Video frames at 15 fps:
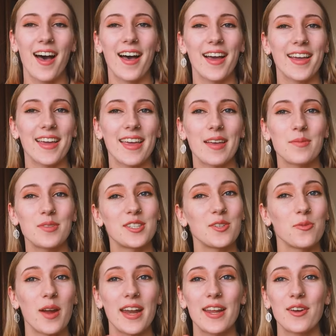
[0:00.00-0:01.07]
I am
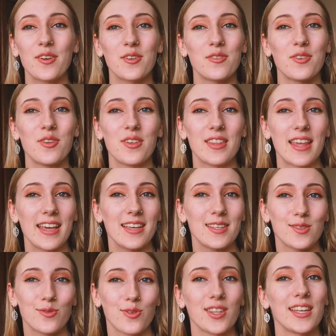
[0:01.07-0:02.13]
still waiting on a few
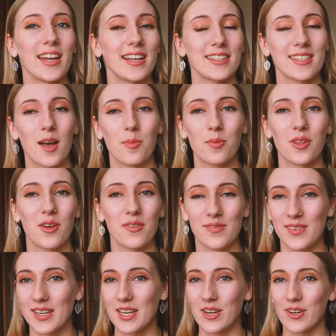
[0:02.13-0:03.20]
things for the next couple of
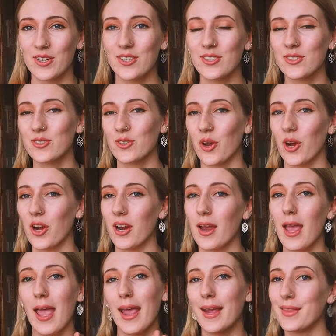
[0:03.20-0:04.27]
videos, so
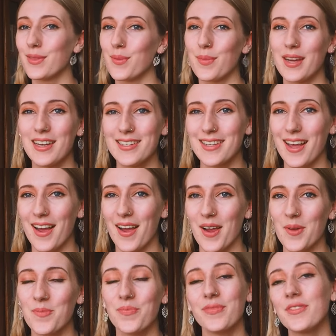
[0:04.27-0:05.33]
in the
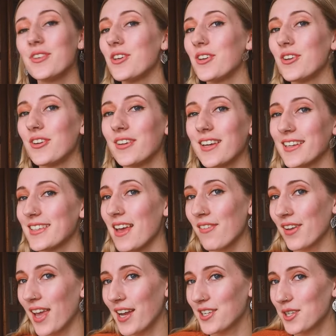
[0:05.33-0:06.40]
meantime, you get to
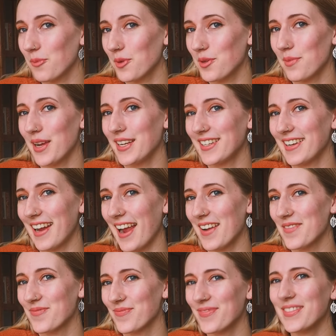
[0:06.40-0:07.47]
have a catch up with me today.